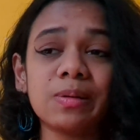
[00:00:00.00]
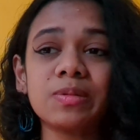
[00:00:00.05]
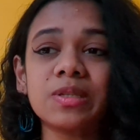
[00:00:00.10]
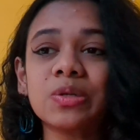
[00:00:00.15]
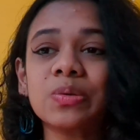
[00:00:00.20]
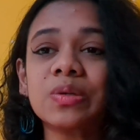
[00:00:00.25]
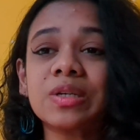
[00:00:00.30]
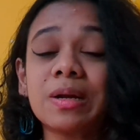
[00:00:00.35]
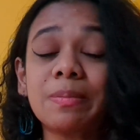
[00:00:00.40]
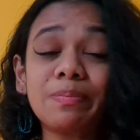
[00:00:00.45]

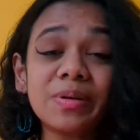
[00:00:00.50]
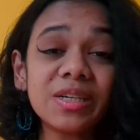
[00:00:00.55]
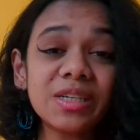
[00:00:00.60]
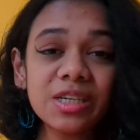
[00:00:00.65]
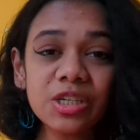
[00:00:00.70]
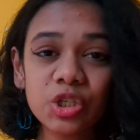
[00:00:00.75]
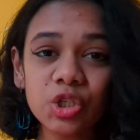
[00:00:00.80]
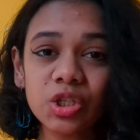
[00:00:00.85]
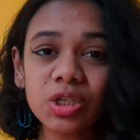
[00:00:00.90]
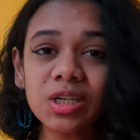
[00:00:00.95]
So
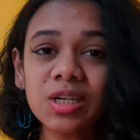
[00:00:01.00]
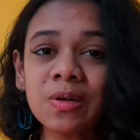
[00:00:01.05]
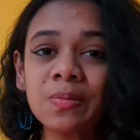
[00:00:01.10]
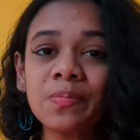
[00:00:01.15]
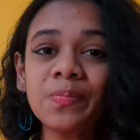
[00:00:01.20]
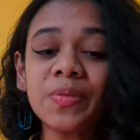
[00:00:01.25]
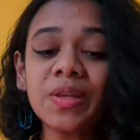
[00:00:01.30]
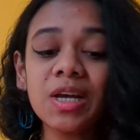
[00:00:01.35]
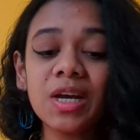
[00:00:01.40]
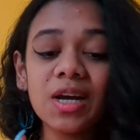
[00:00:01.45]
repetition
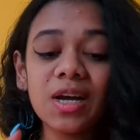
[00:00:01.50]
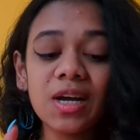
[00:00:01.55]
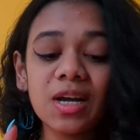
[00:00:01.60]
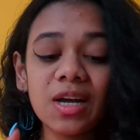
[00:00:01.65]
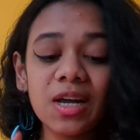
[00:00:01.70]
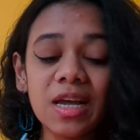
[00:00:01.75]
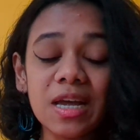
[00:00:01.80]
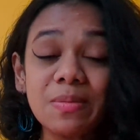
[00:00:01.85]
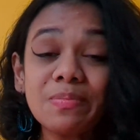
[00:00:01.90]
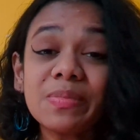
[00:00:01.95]

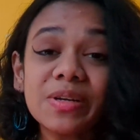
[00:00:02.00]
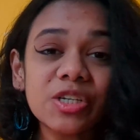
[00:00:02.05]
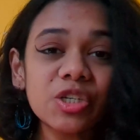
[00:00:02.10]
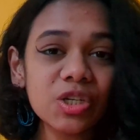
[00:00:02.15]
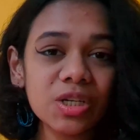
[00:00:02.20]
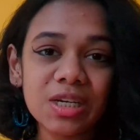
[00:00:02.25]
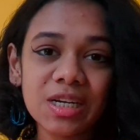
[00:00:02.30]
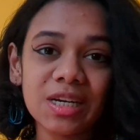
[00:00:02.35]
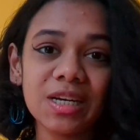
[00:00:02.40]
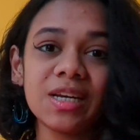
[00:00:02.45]

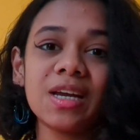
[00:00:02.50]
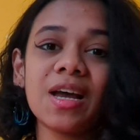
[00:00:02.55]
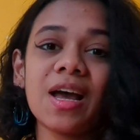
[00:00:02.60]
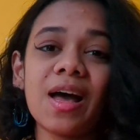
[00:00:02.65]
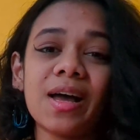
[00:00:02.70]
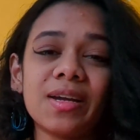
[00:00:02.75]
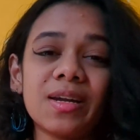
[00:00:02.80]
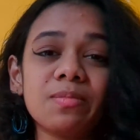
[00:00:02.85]
imagery and